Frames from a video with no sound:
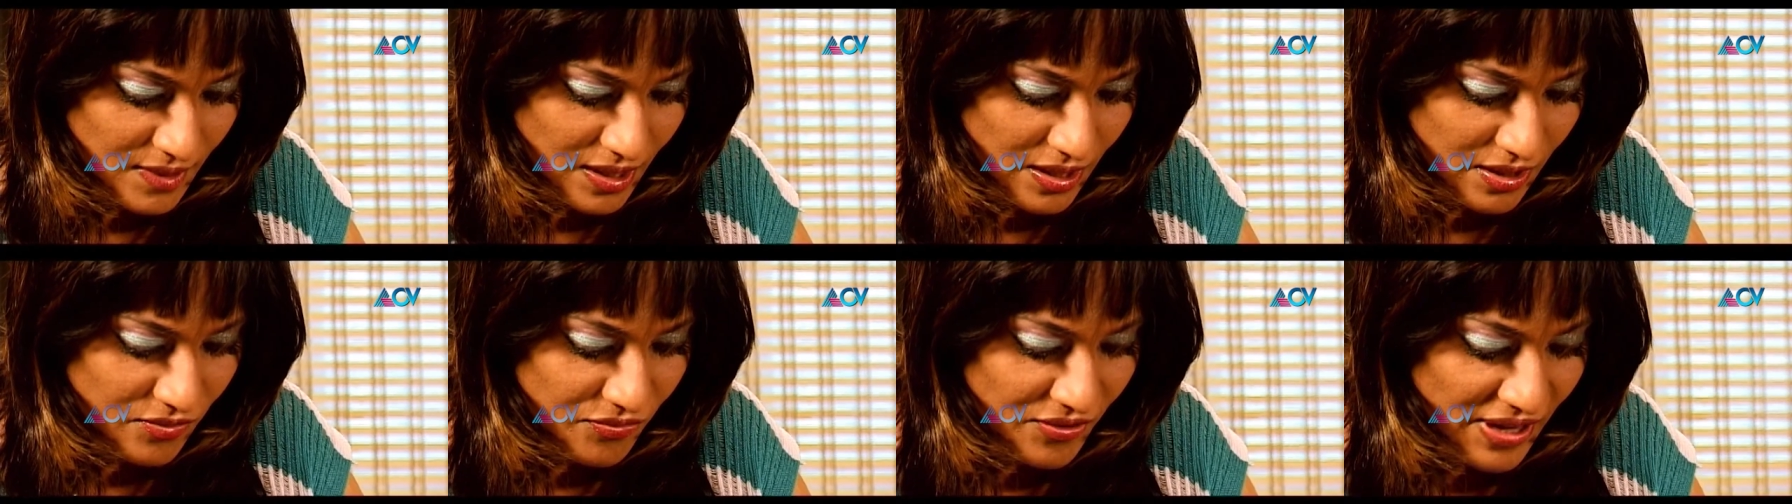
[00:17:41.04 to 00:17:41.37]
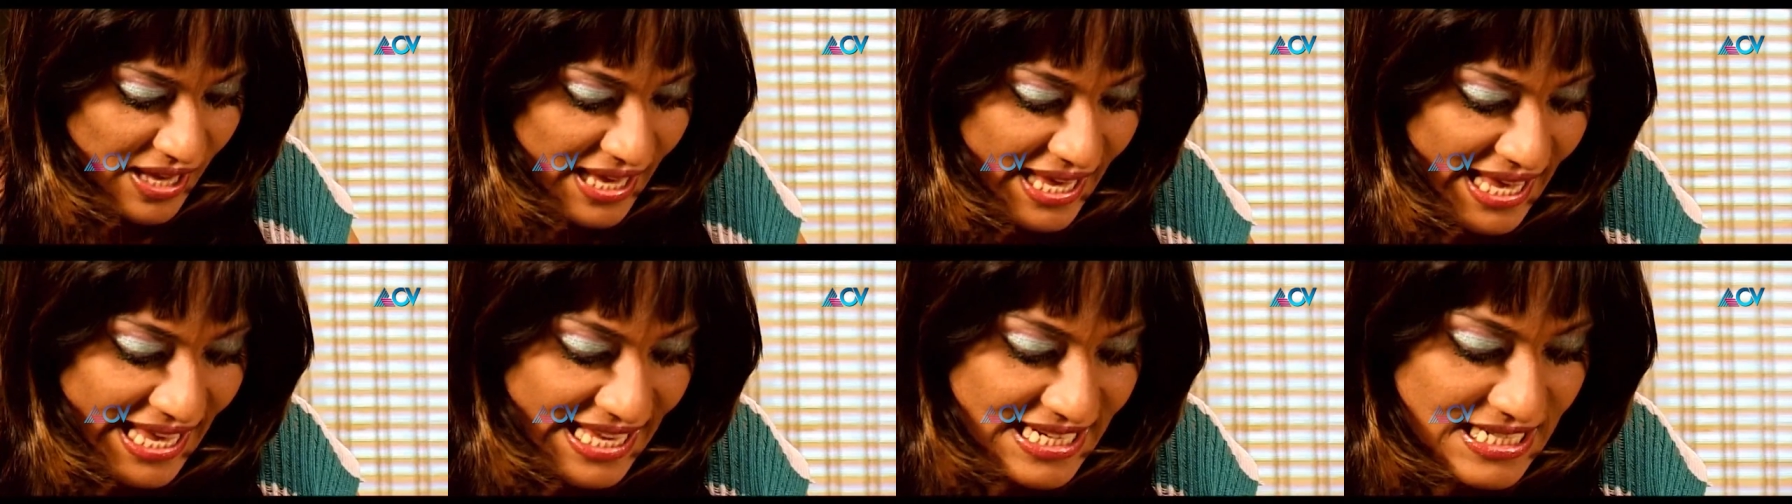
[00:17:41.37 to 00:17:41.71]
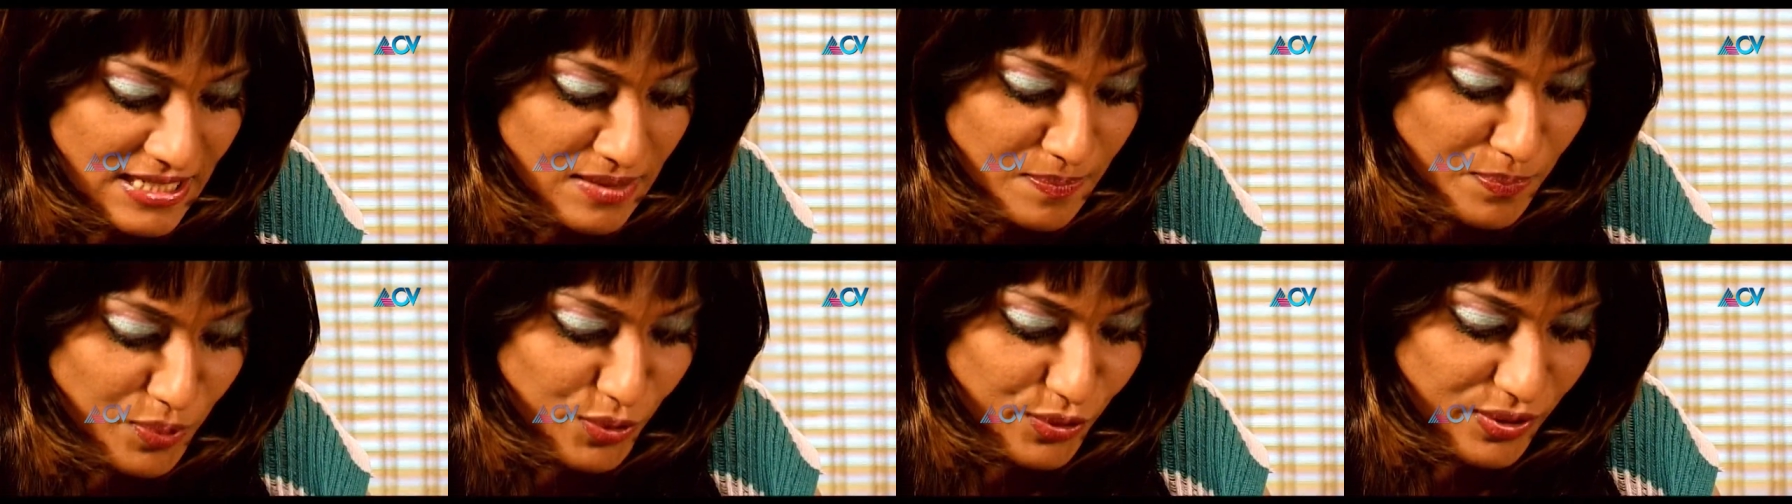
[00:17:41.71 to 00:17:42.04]
now, if I
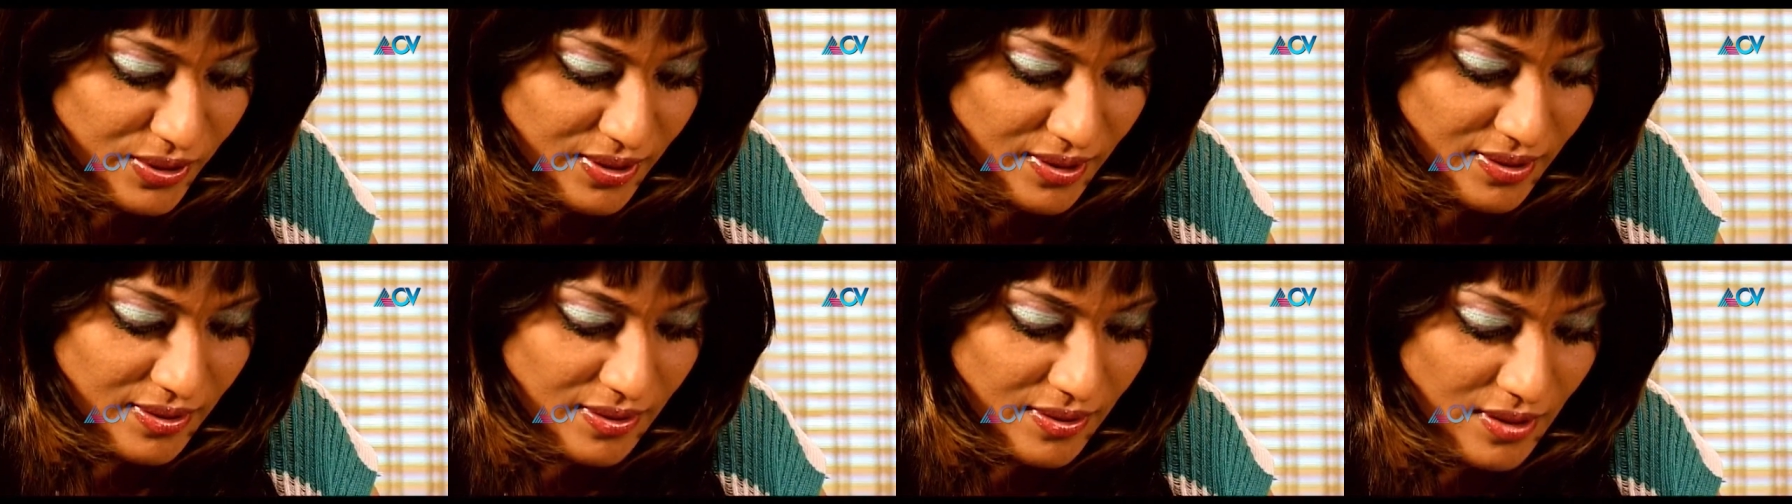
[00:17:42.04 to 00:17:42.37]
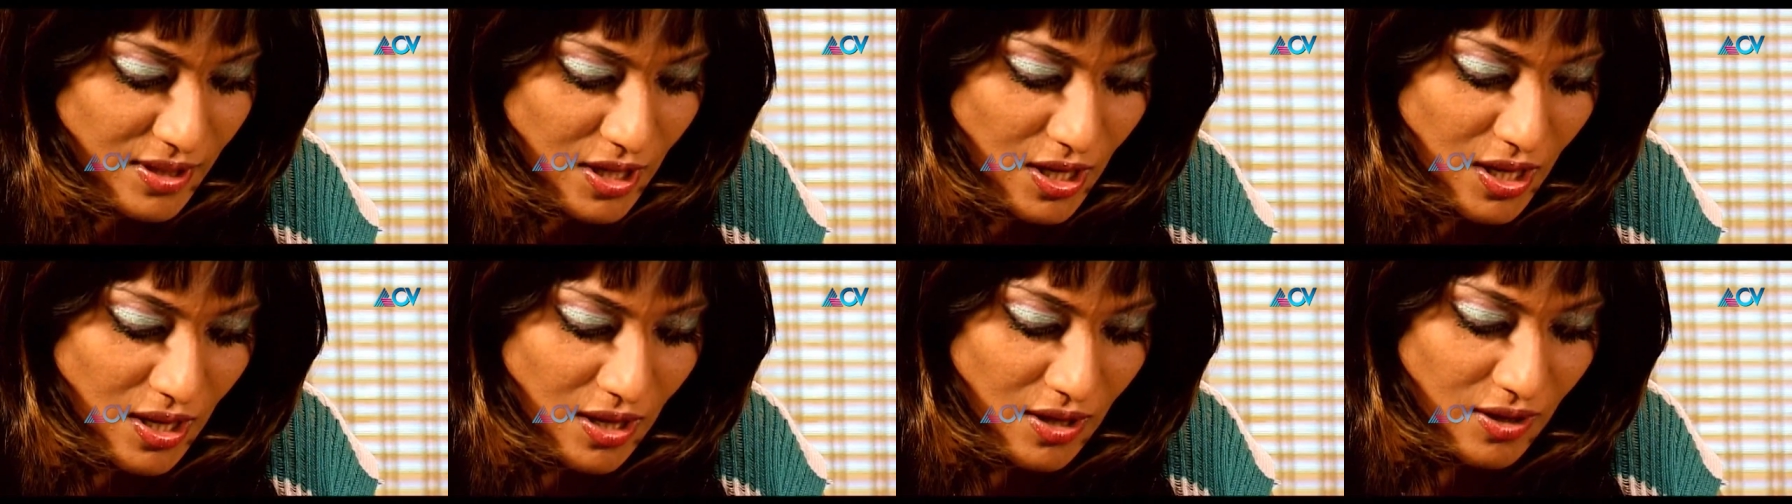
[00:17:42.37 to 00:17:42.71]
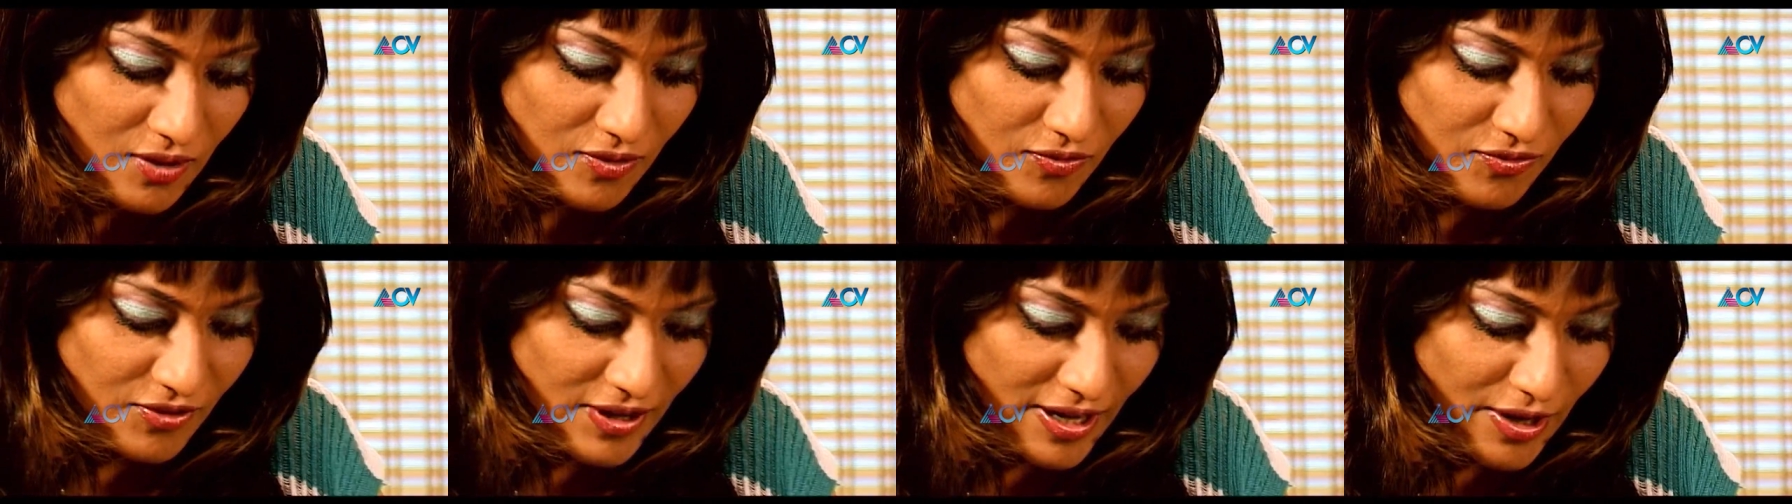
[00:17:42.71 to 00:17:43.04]
hadn't put the
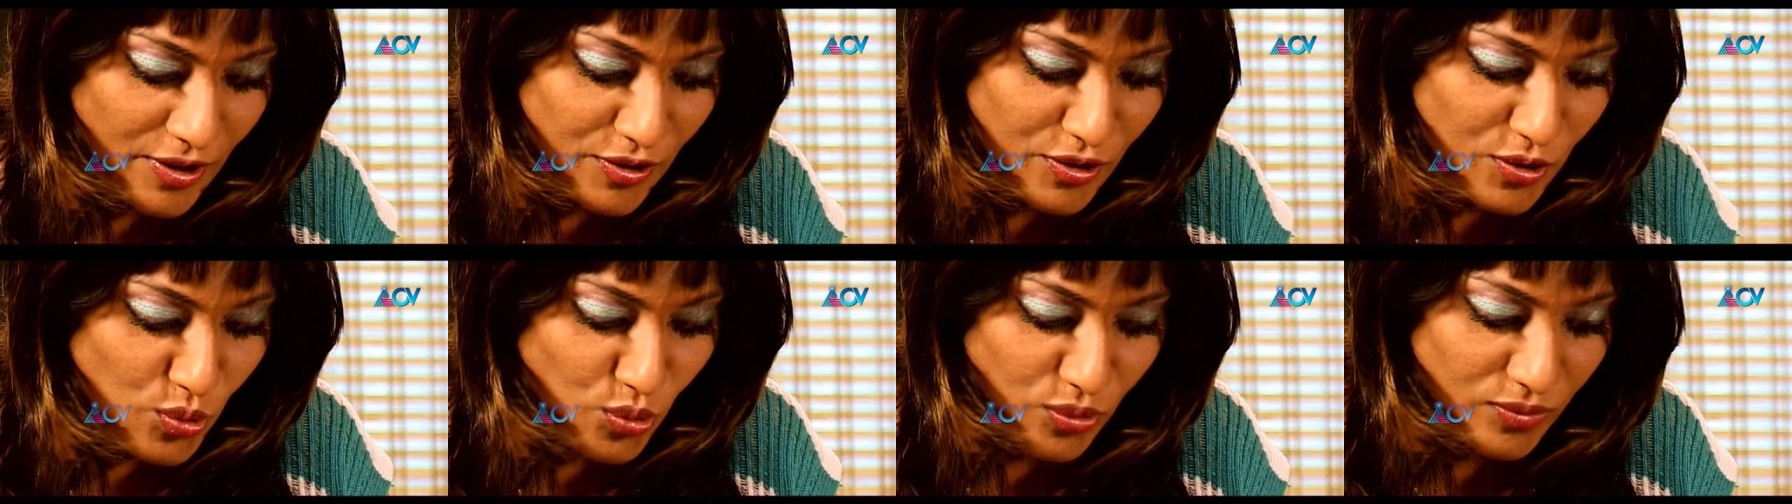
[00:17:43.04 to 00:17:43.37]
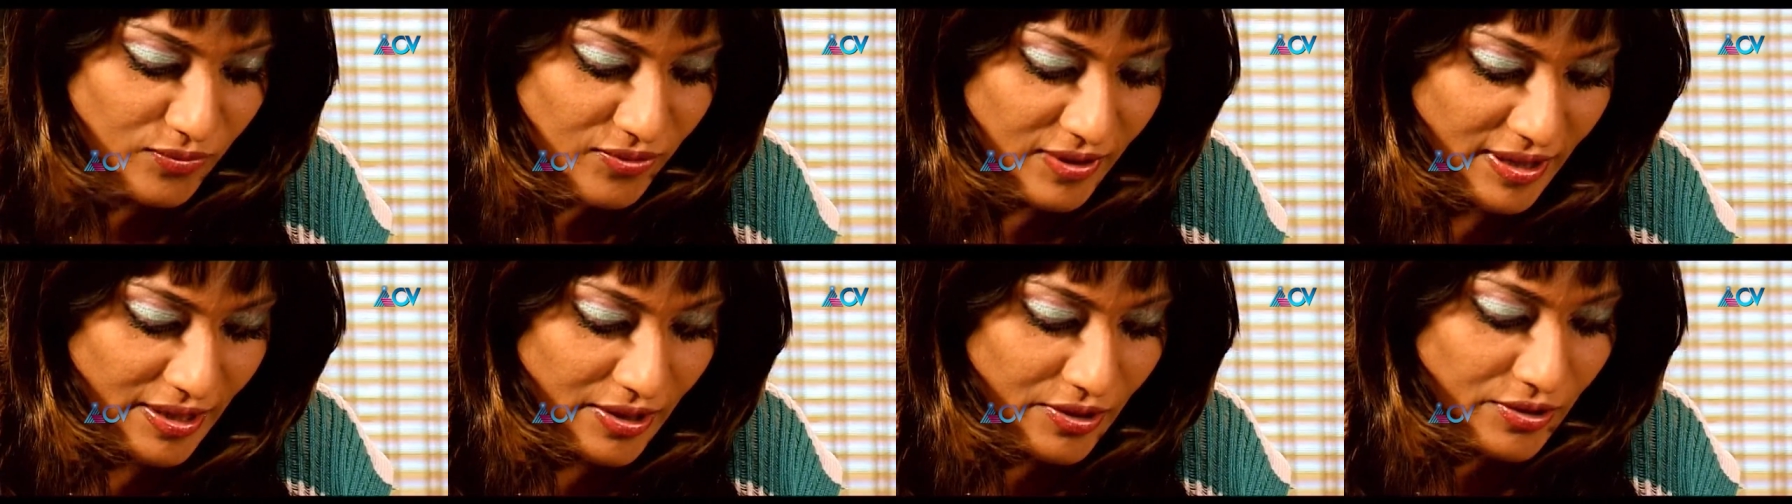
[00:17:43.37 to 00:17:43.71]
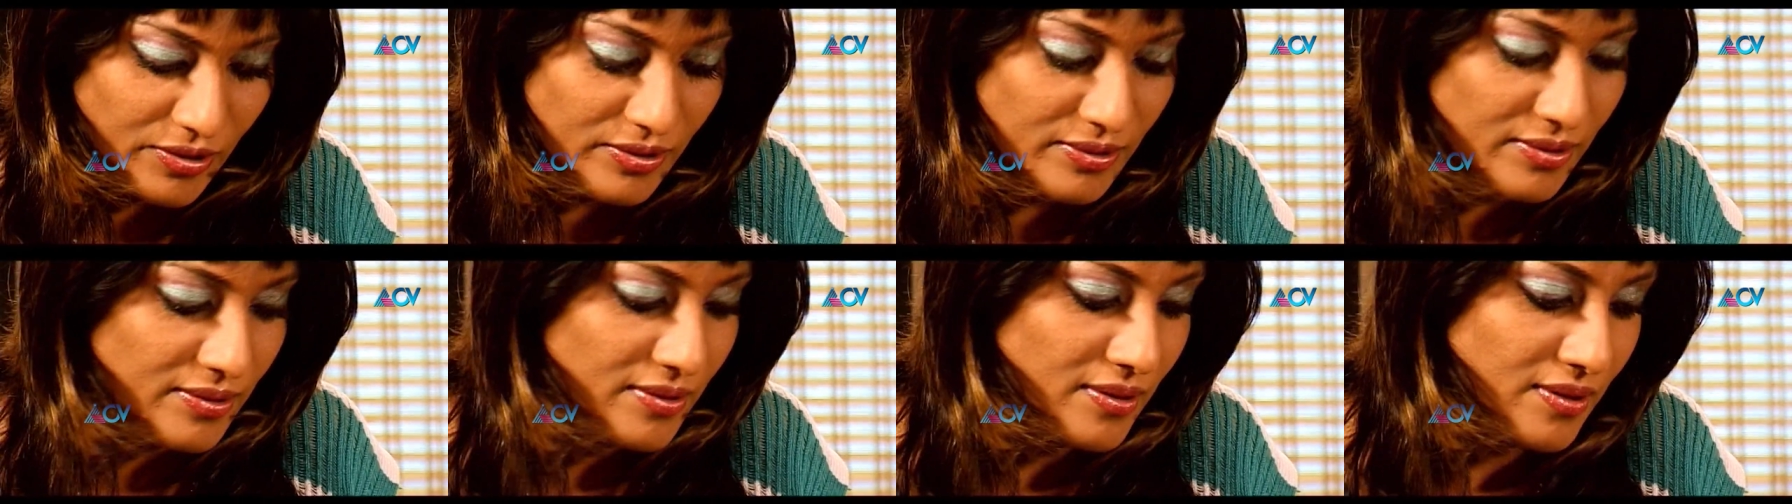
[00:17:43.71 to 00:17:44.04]
flour, corn
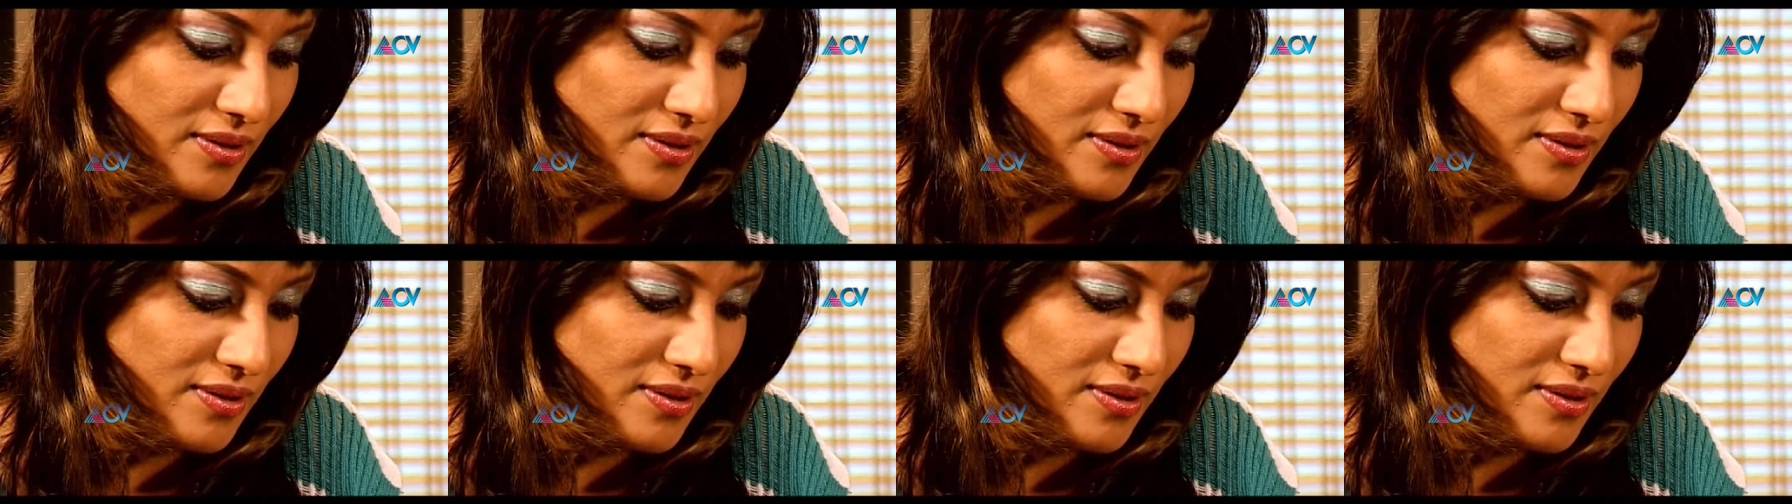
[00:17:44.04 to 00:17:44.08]
flour,